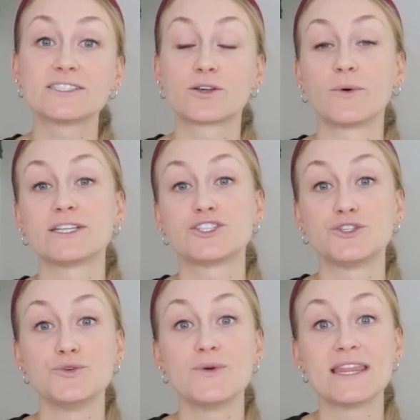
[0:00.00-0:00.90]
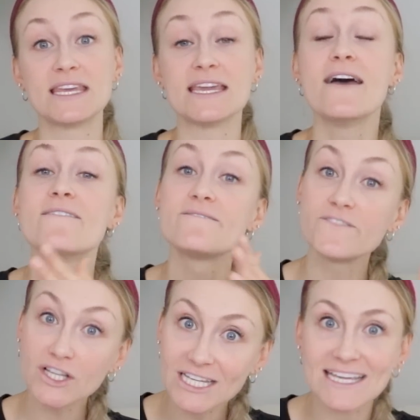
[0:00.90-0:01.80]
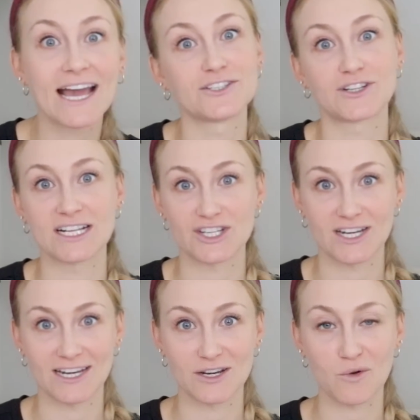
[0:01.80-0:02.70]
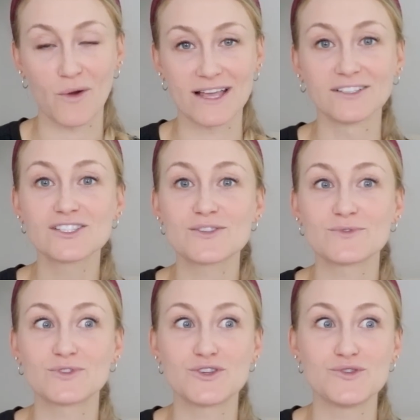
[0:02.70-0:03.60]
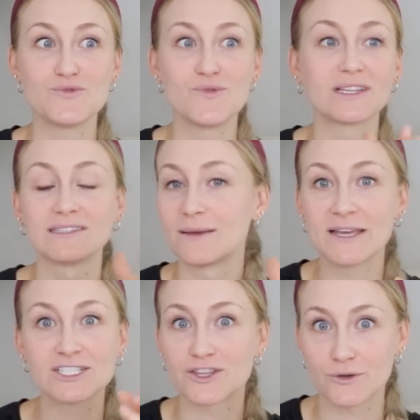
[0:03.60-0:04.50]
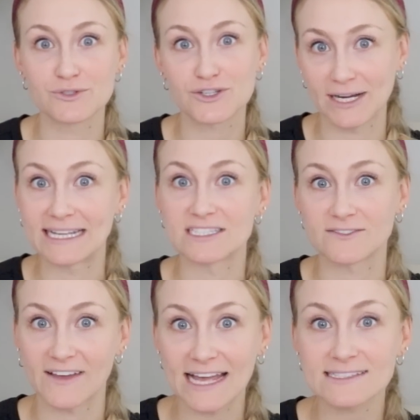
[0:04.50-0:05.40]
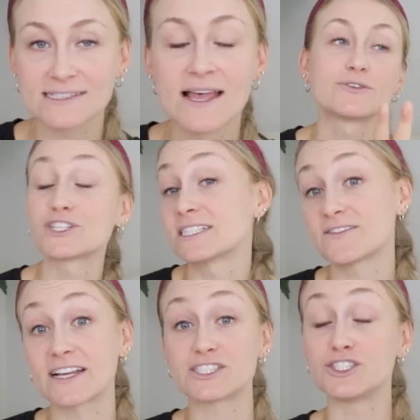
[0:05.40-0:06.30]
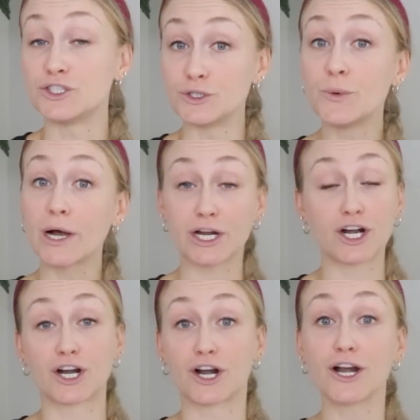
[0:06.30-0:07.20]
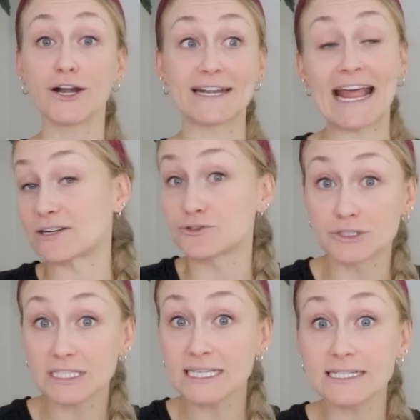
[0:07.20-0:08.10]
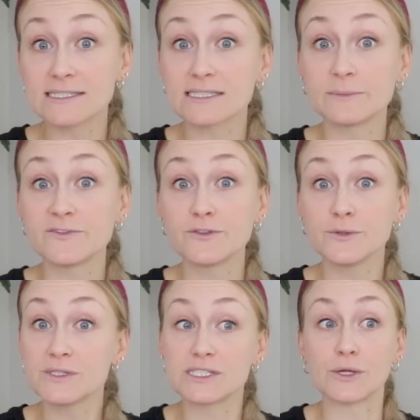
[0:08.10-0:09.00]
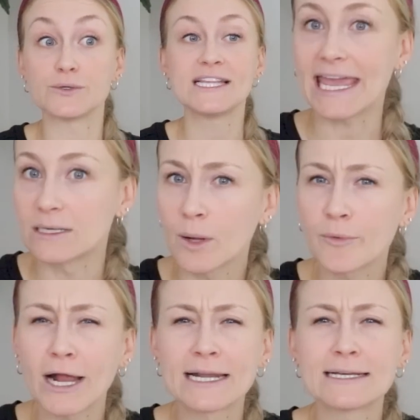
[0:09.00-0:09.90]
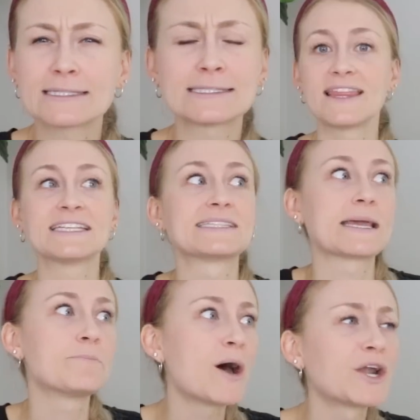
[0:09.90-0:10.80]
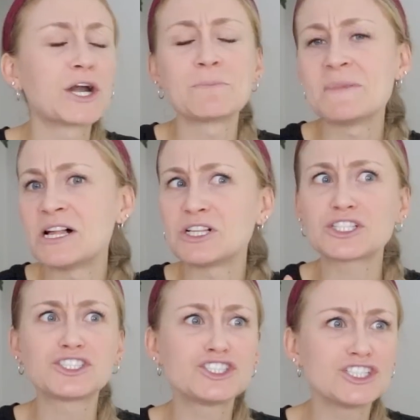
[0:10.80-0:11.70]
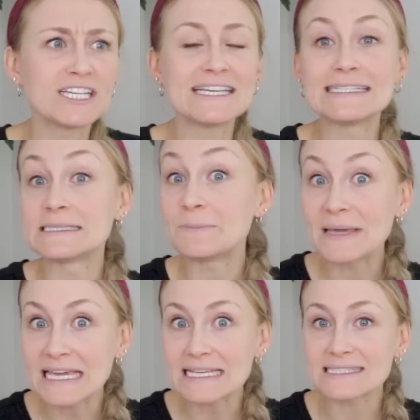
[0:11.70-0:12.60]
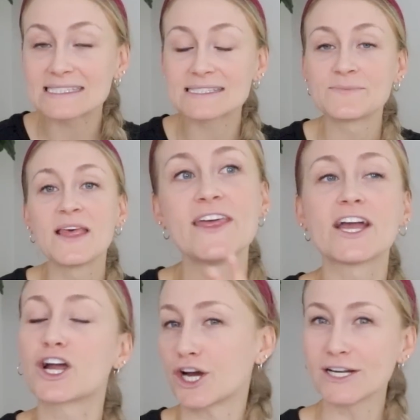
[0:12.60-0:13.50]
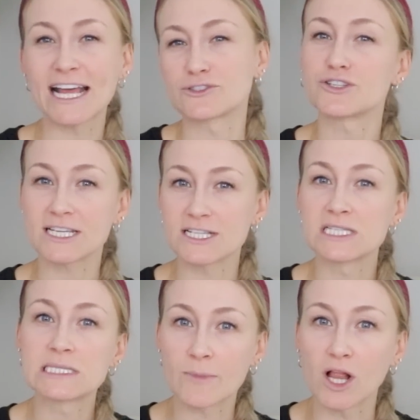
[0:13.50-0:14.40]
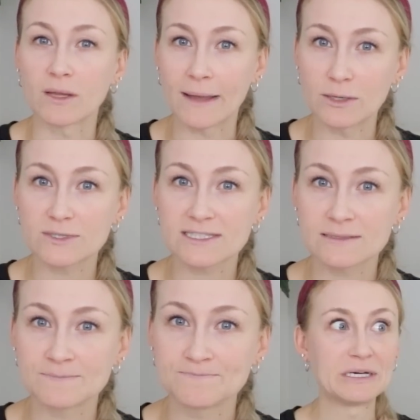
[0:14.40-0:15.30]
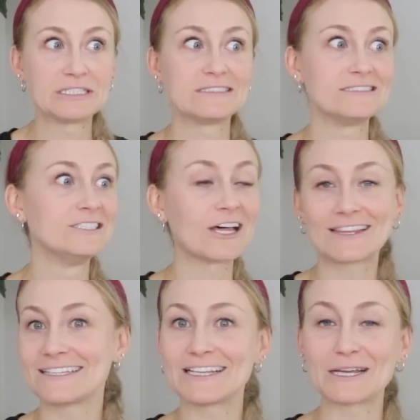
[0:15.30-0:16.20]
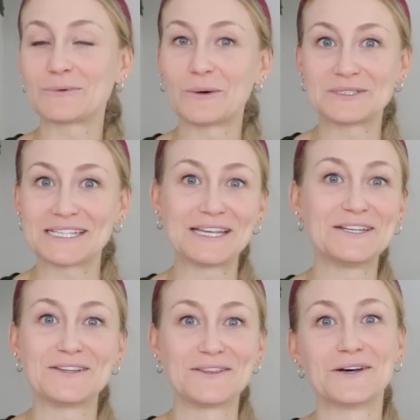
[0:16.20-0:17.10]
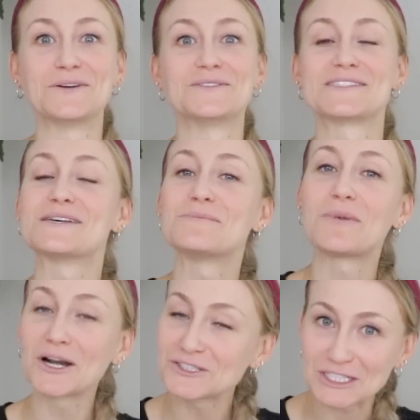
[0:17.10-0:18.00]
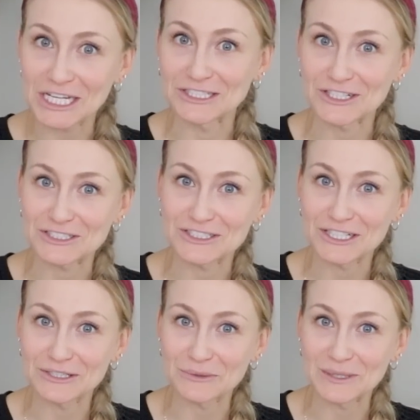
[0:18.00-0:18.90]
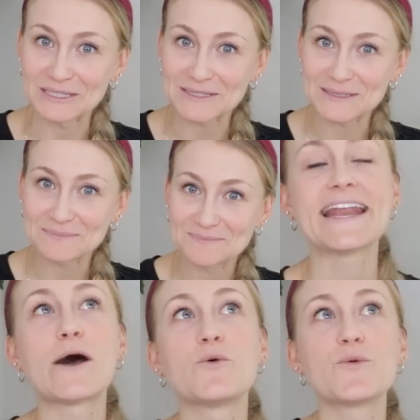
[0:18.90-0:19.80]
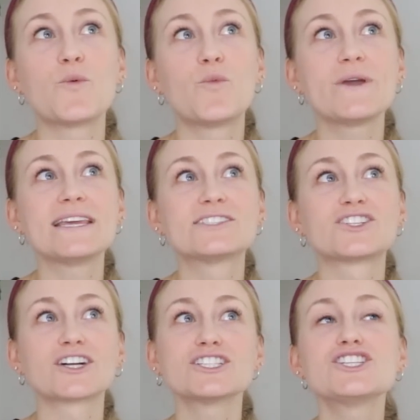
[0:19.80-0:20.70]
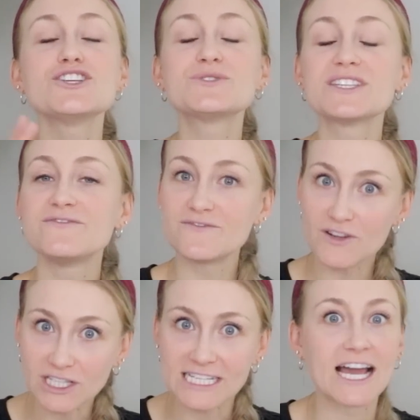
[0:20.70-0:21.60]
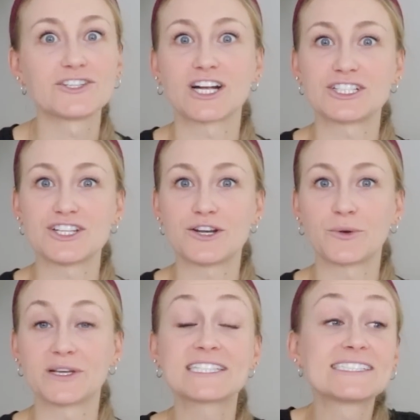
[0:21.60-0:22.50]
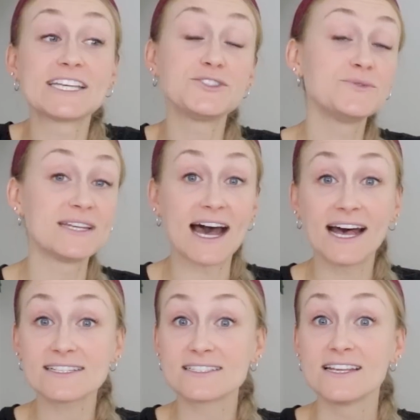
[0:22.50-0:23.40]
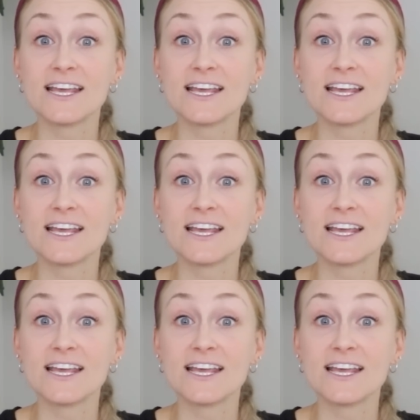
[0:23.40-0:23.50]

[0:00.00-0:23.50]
is going to the fully hydrogenated oils to limit those trans fats. Now, trans fats do occur naturally in some foods, those animal products, things like butter, milk, cheese, meats. They occur naturally in small amounts, but nothing like what was in those partially hydrogenated oils. Now, we started to use the fully hydrogenated oils because they do not